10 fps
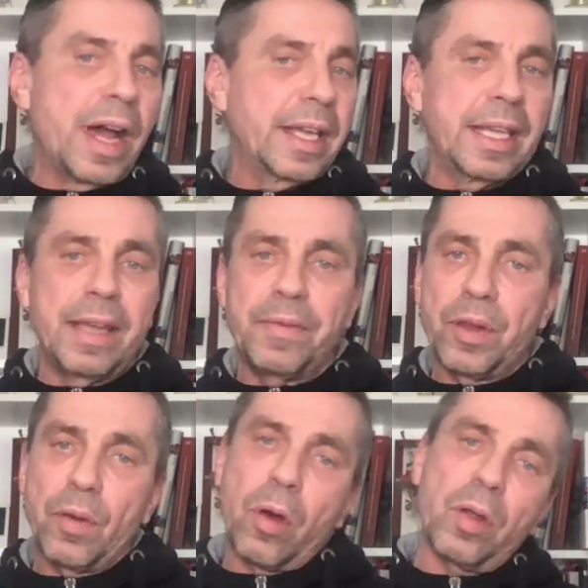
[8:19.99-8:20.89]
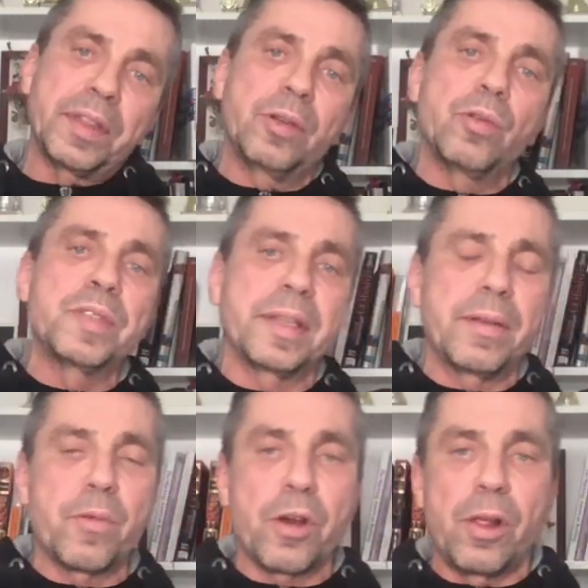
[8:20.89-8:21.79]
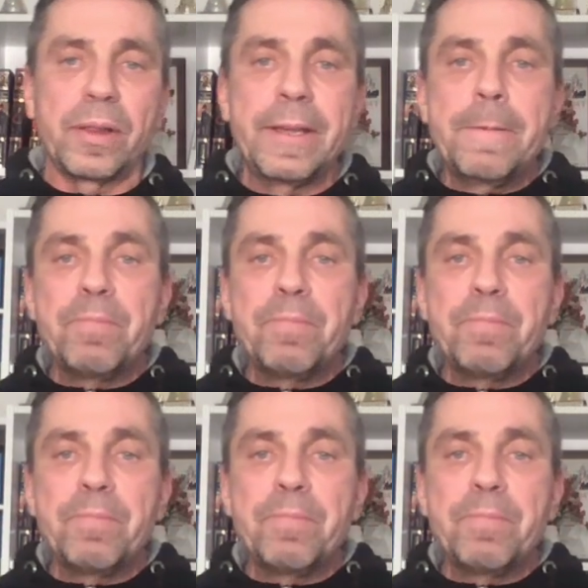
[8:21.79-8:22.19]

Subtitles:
I give you all the goods in the world.